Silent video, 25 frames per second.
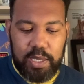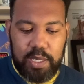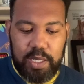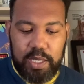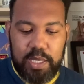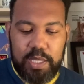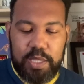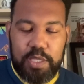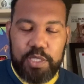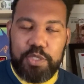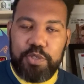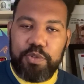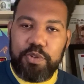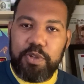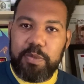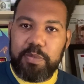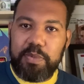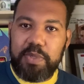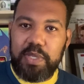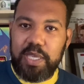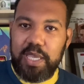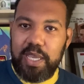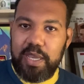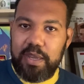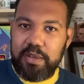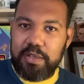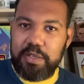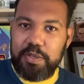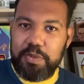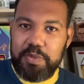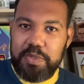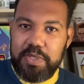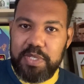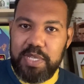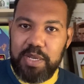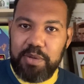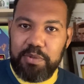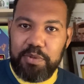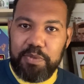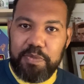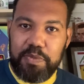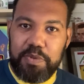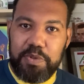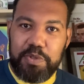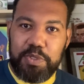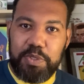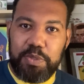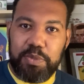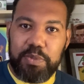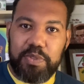In the script, the character was not
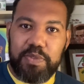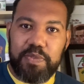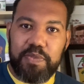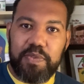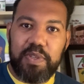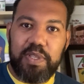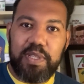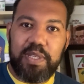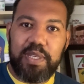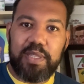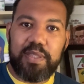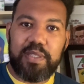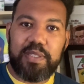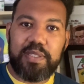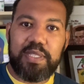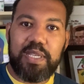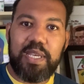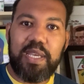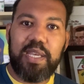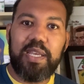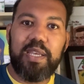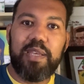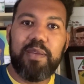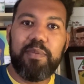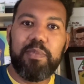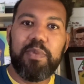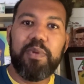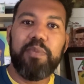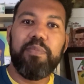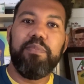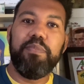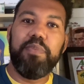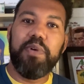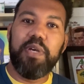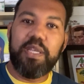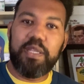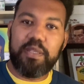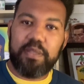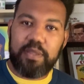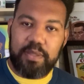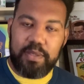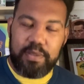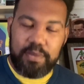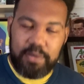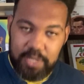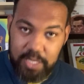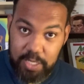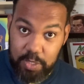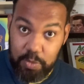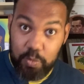referred to as Finn at the time, but
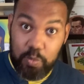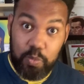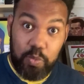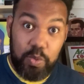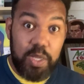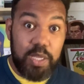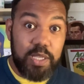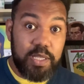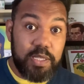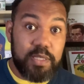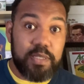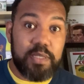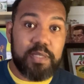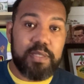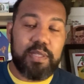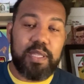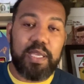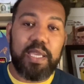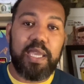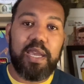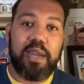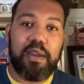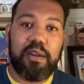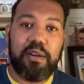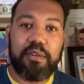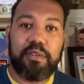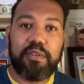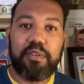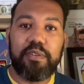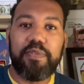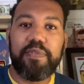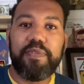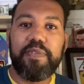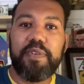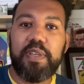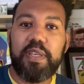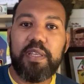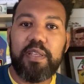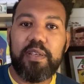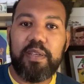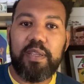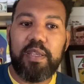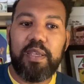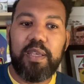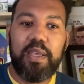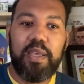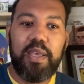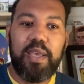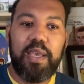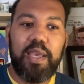it was the character Finn.
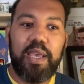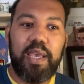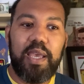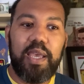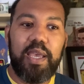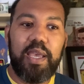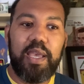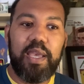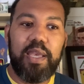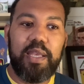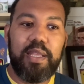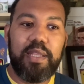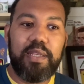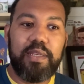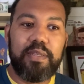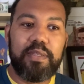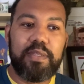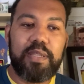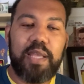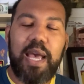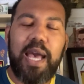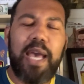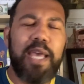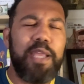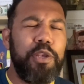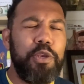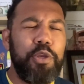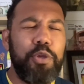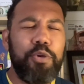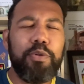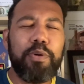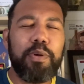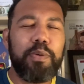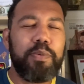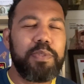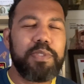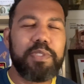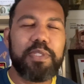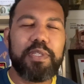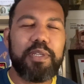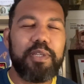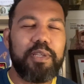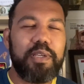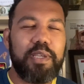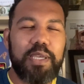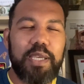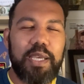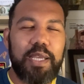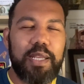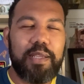And I knew I wasn't going
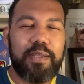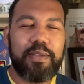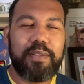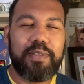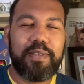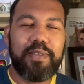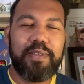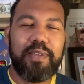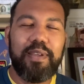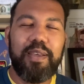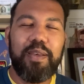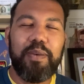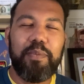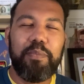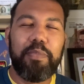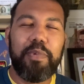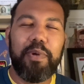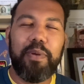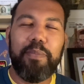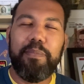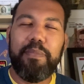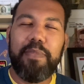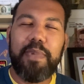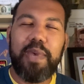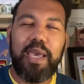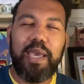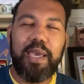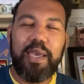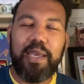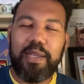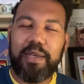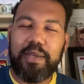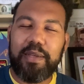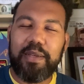to get it, but man,